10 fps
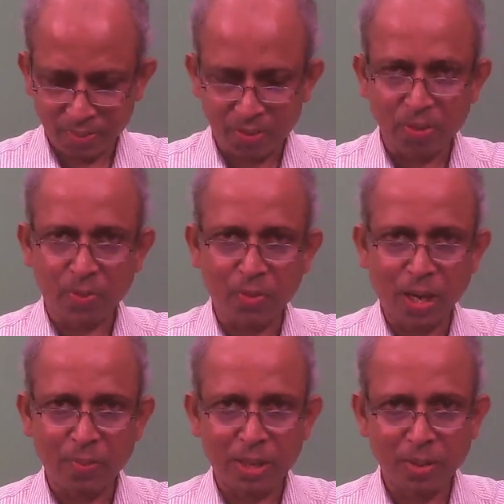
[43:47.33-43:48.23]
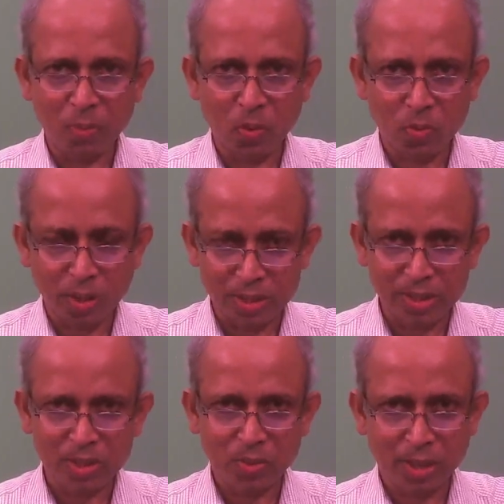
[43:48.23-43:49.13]
So if you have any more
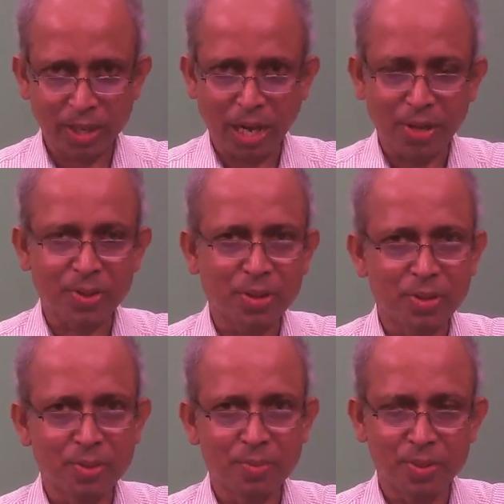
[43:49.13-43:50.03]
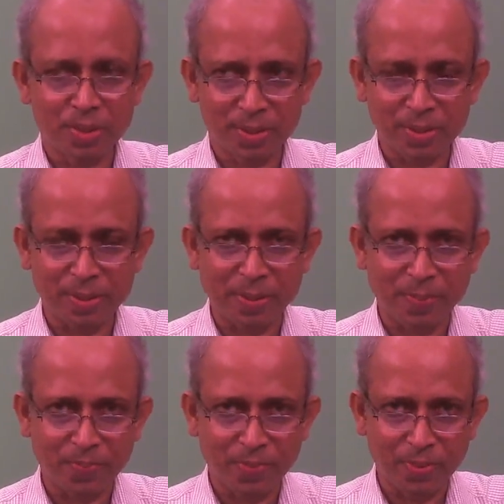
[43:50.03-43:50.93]
questions, you can ask. But
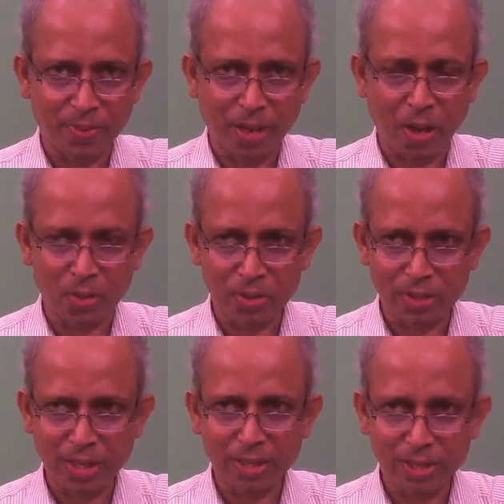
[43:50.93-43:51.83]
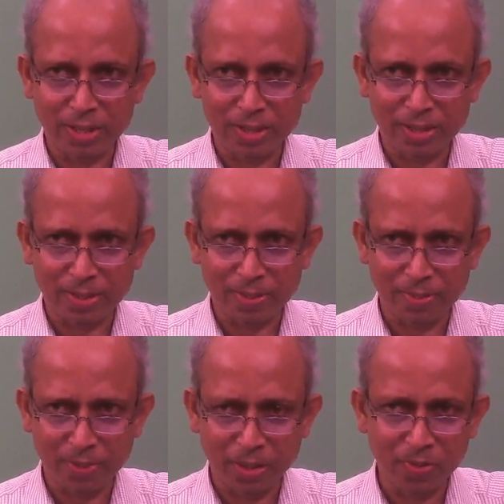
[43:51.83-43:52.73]
I understand that
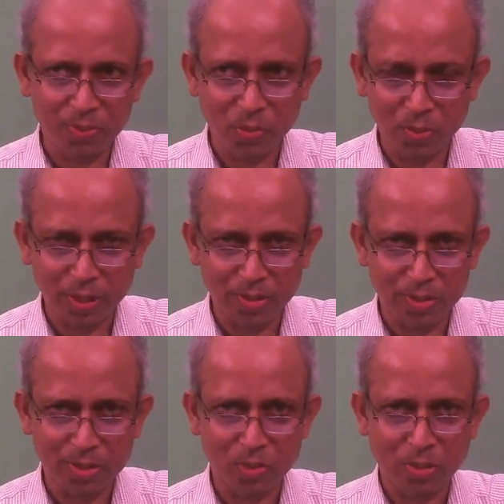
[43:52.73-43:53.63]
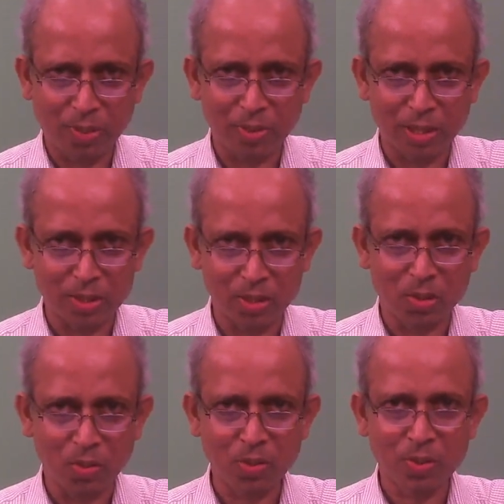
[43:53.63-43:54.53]
many of you will be interested to have the lecture
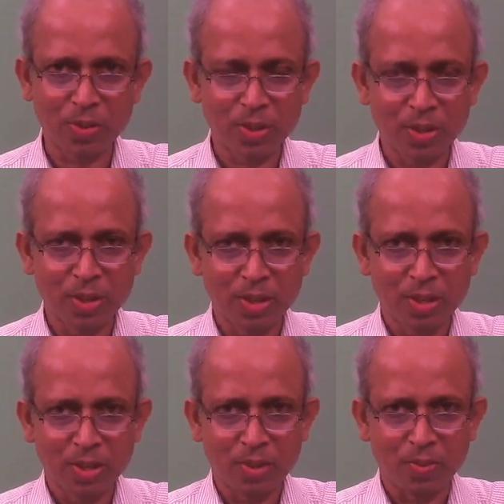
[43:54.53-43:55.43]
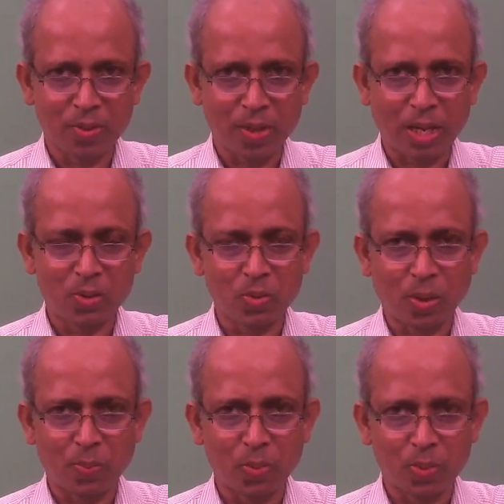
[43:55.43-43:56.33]
notes. We'll try to
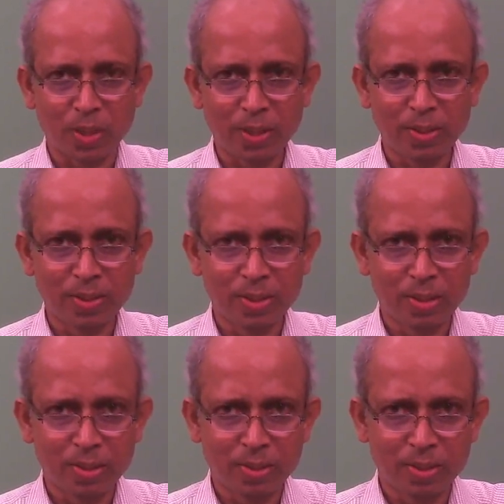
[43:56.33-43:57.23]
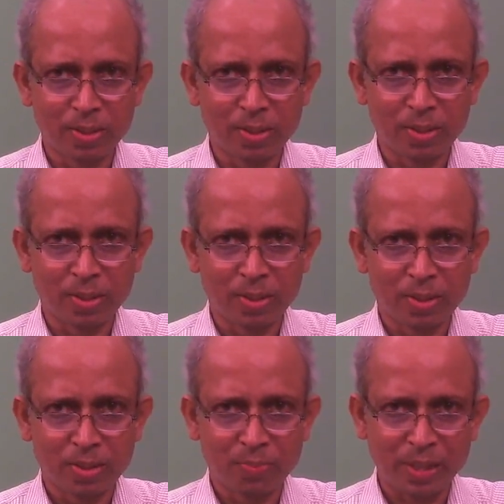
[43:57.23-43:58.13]
upload the
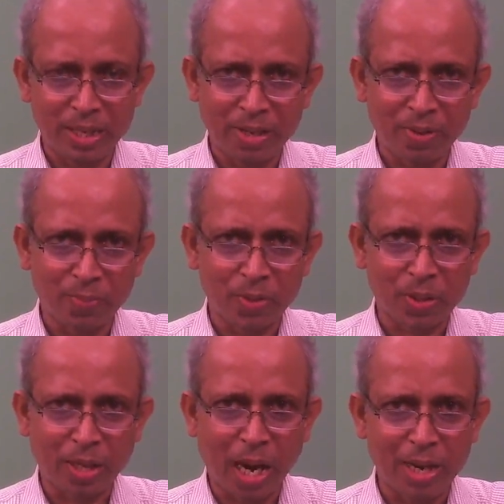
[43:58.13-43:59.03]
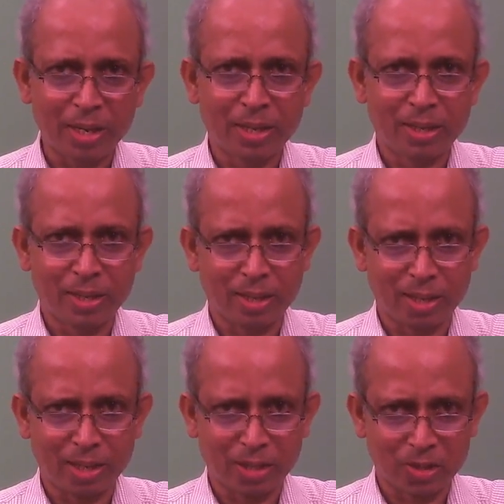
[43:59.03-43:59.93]
PDF of the scanned
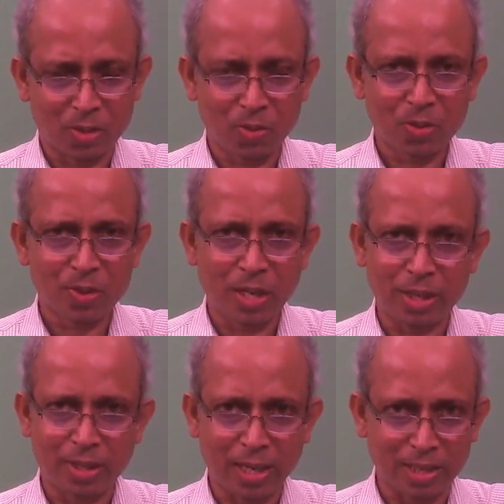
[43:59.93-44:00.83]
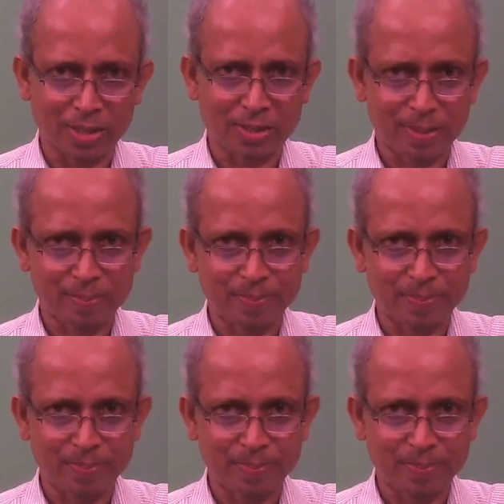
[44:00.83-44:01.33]
lecture notes at the earliest.